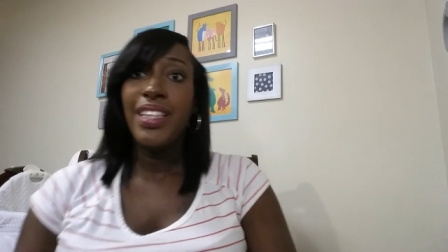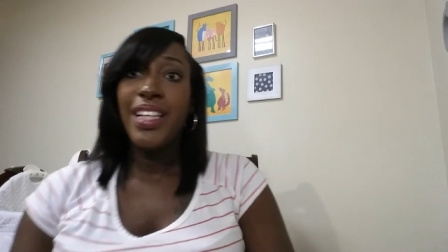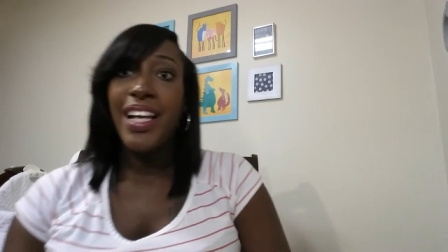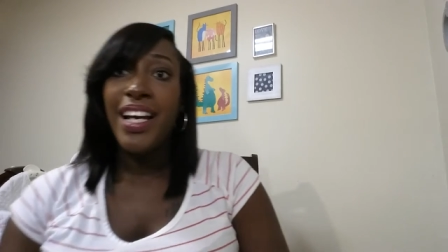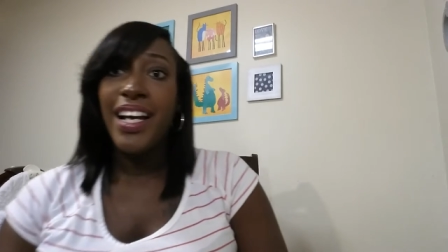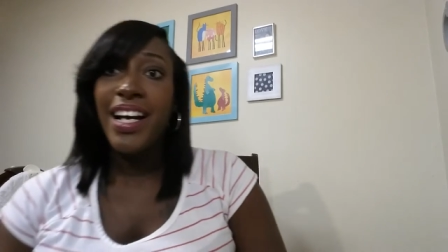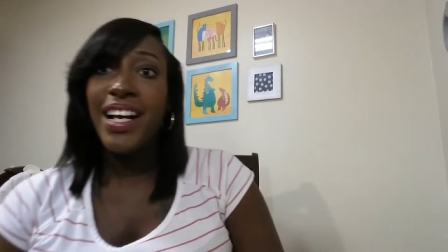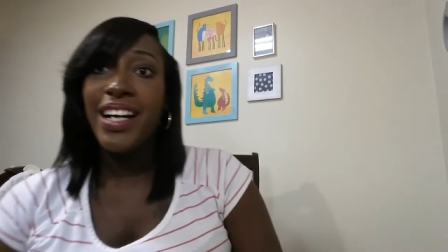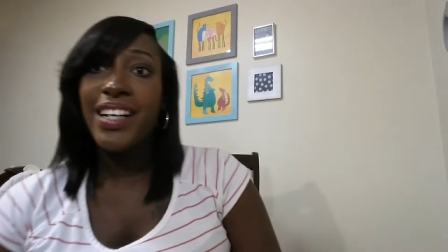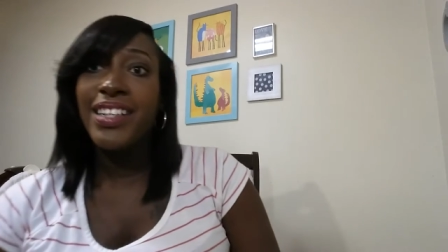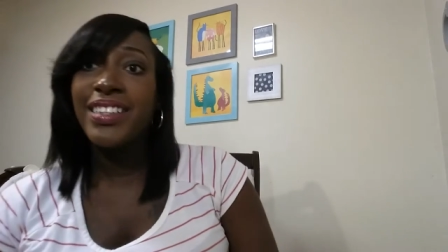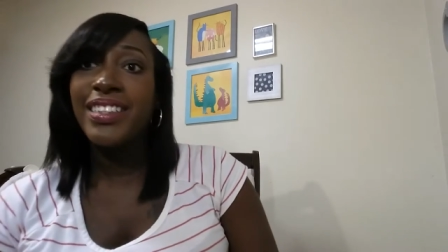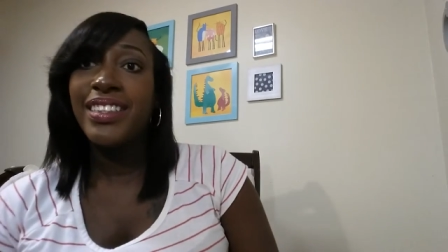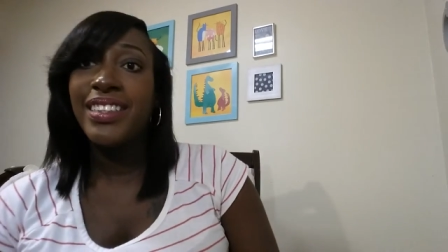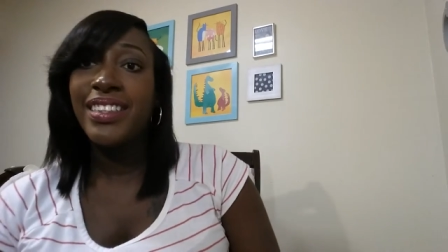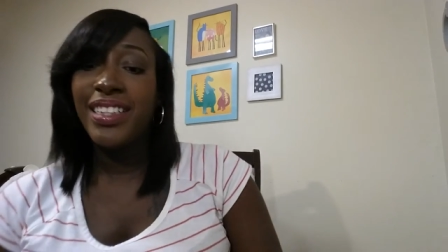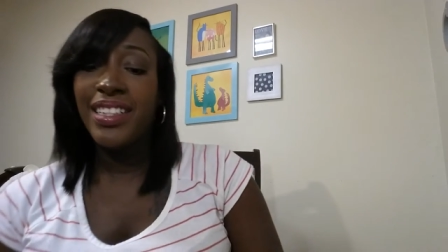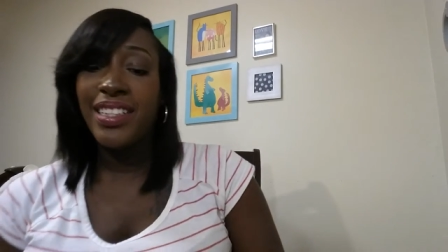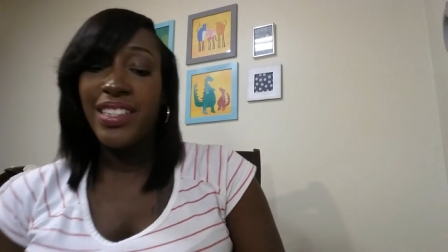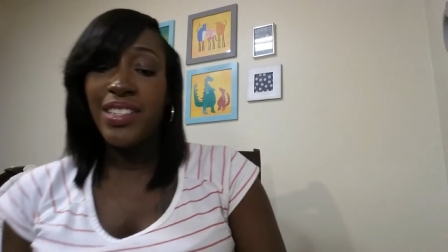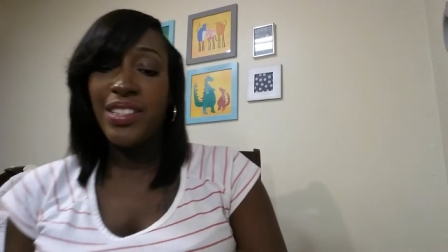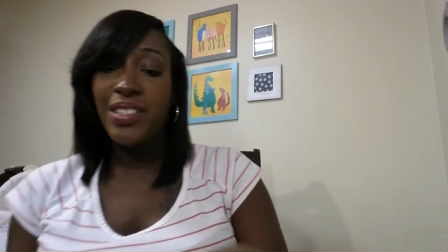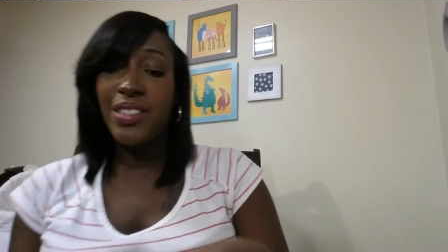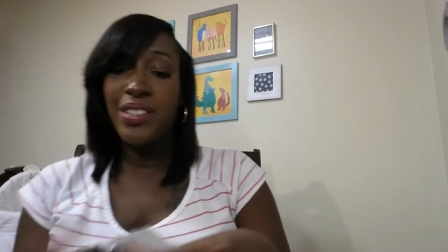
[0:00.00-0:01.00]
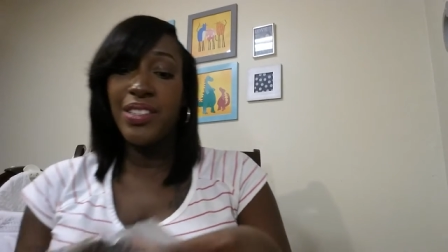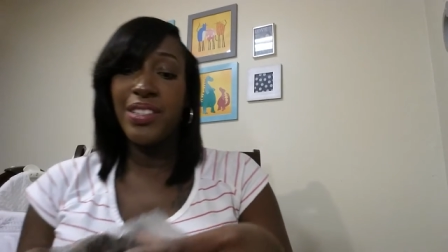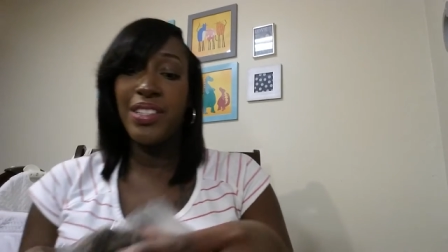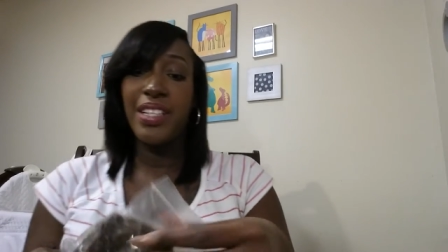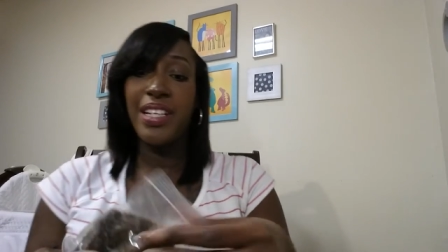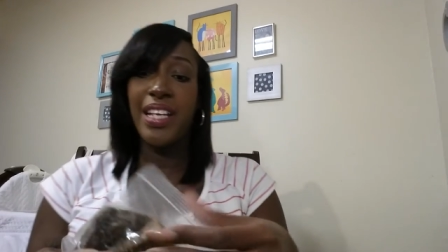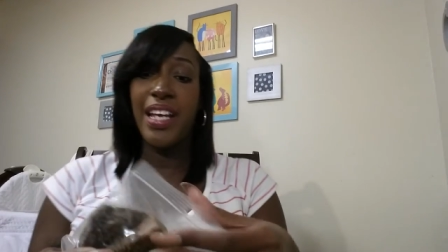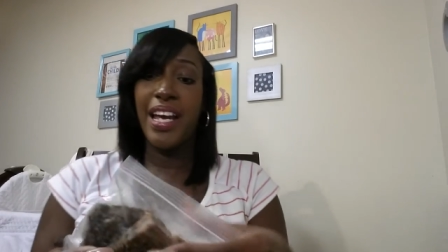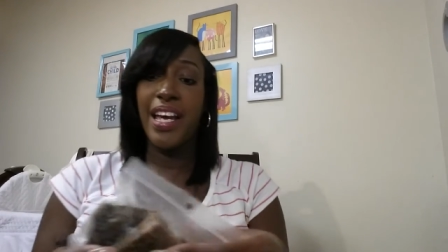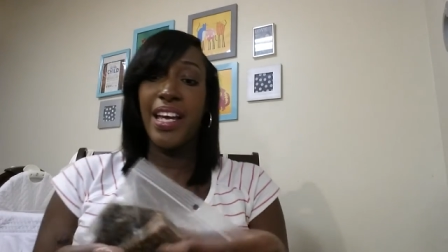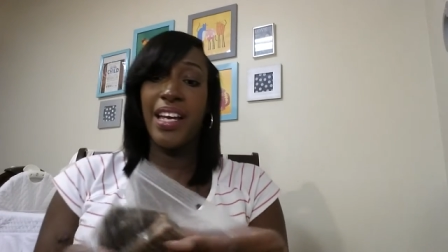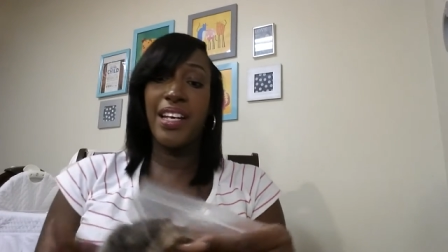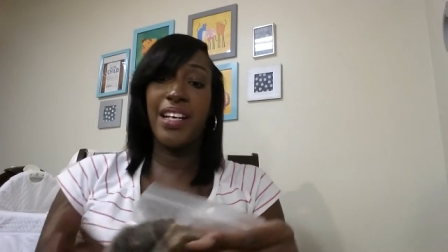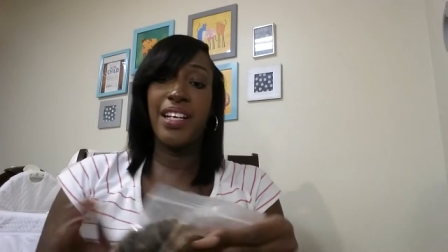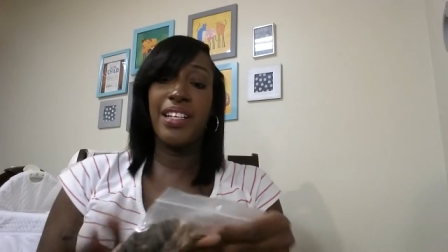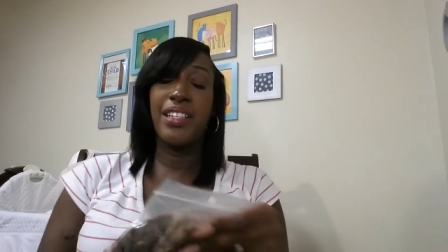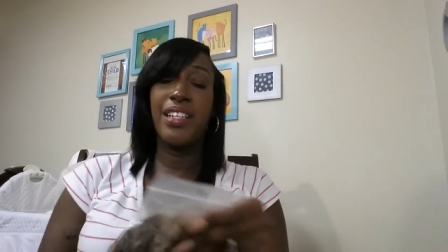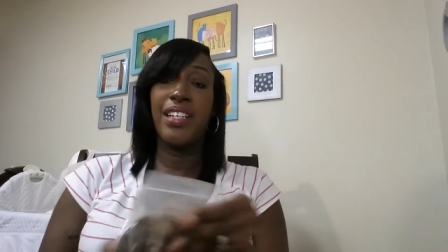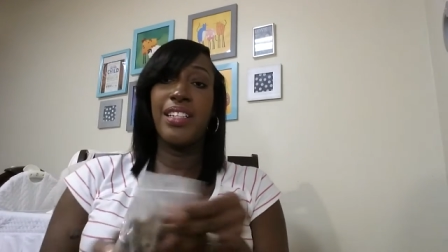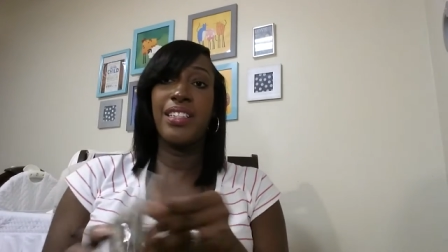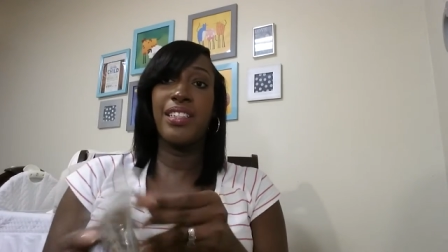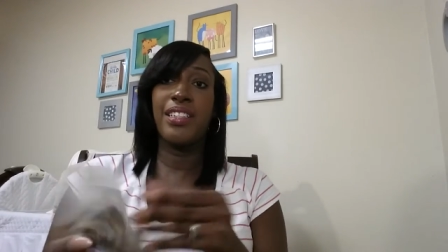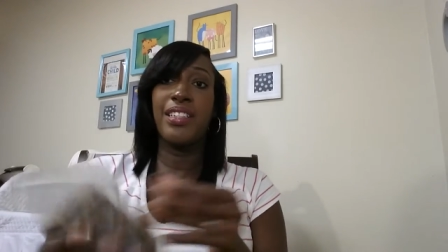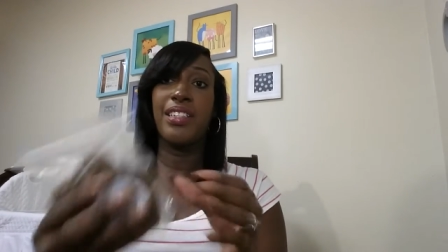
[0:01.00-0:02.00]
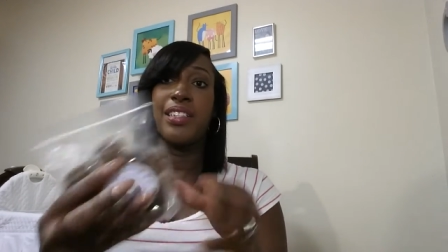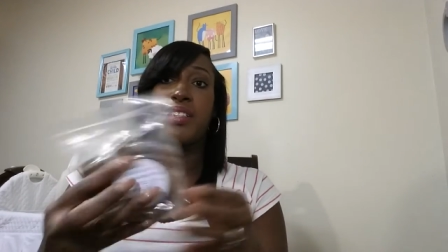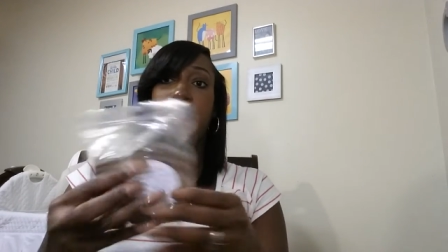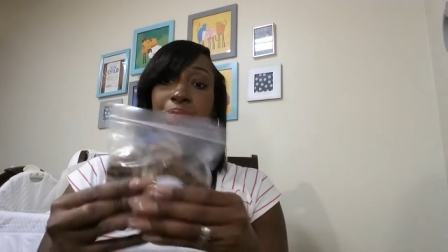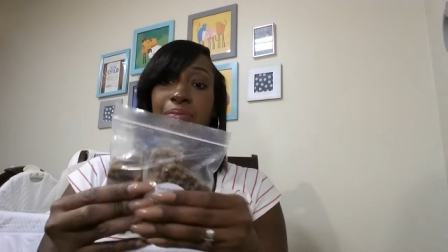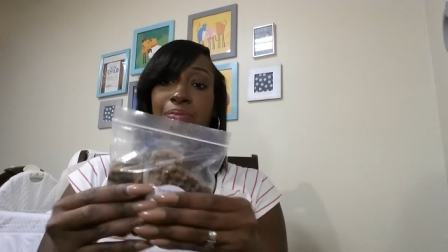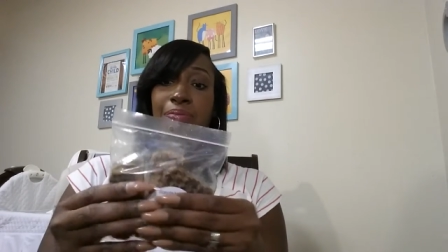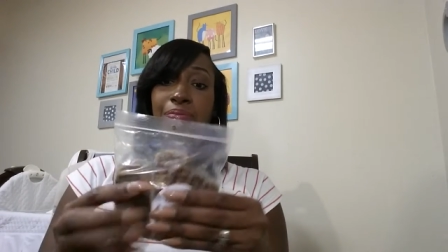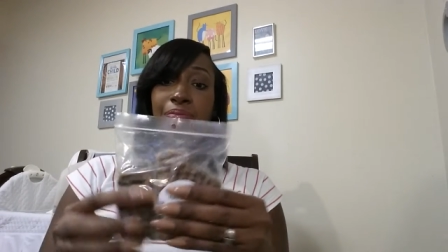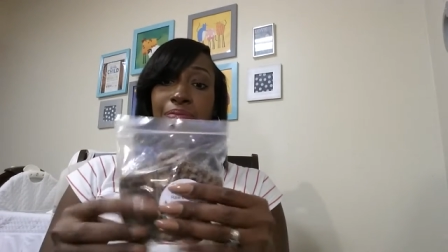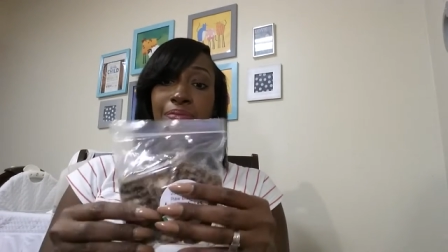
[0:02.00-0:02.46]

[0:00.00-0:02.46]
I also got another little